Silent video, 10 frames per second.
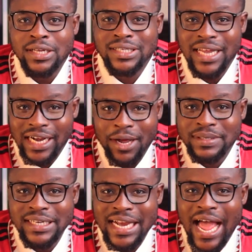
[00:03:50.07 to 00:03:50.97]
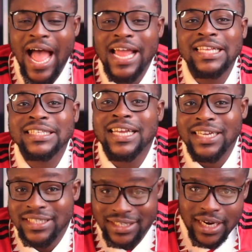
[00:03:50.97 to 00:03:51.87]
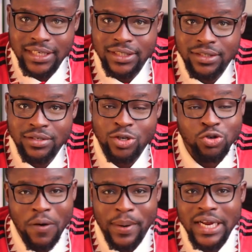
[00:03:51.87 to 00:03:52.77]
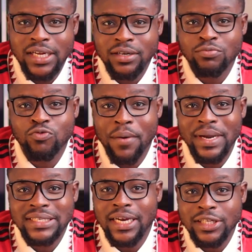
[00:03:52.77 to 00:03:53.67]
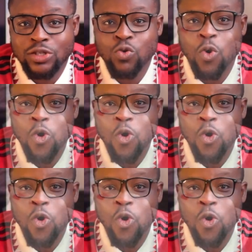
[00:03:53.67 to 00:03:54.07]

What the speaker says: Southampton are intentionally not playing Mohammed Salisu